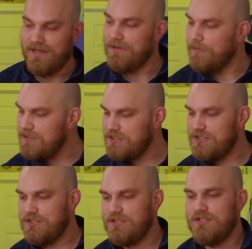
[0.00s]
which,
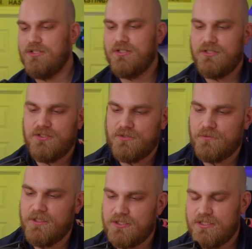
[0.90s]

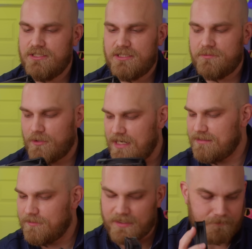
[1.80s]
which is
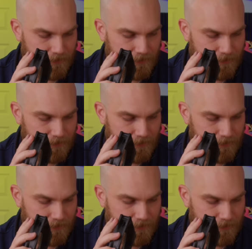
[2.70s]
surprising to me.